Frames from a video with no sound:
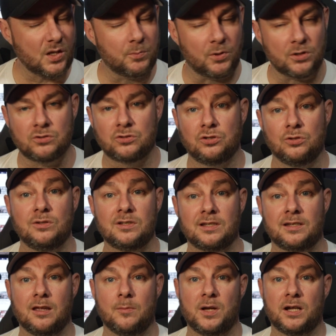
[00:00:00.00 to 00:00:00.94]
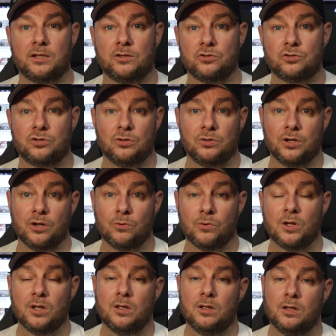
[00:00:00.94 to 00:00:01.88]
But as soon as I can get back in the
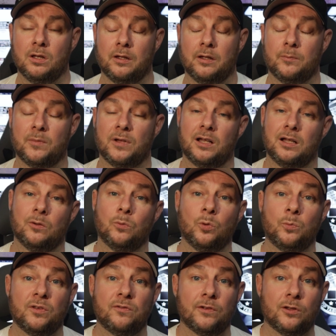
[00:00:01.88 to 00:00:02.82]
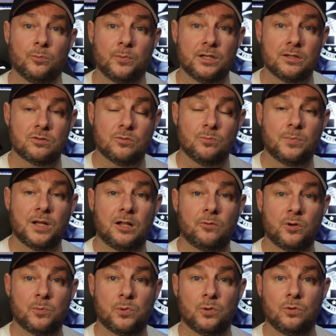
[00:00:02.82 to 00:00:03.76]
studio, I will be filming some
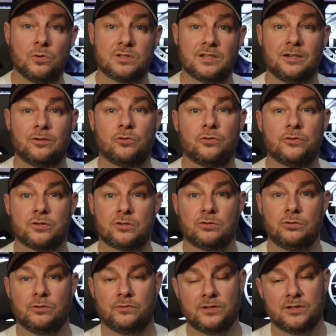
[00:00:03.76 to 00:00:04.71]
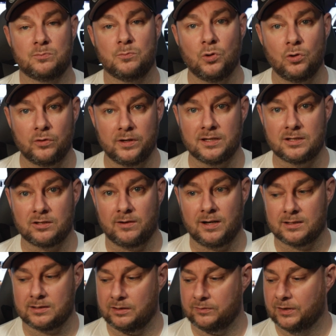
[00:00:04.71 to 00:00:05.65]
battle reports and other stuff that's more
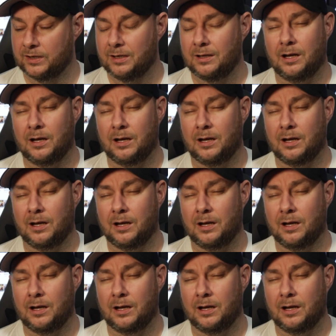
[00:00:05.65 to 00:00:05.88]
interactive.